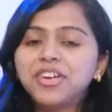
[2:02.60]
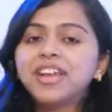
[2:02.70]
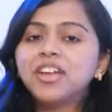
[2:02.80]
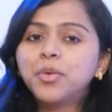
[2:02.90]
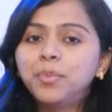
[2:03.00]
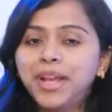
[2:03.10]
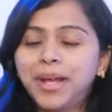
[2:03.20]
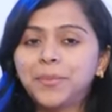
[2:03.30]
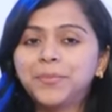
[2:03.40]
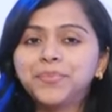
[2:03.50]
an
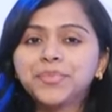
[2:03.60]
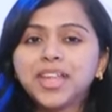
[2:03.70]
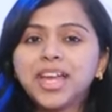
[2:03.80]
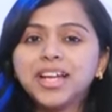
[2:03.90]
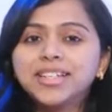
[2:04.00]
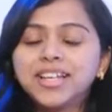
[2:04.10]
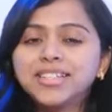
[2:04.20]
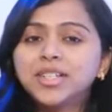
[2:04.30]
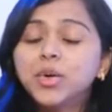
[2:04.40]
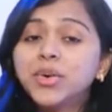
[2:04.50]
aeroplane.
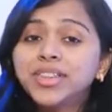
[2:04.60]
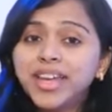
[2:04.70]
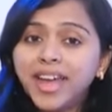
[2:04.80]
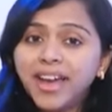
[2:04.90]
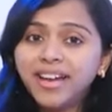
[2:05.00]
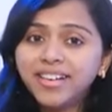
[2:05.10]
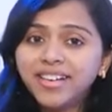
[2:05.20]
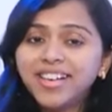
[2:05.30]
Does it go in the air?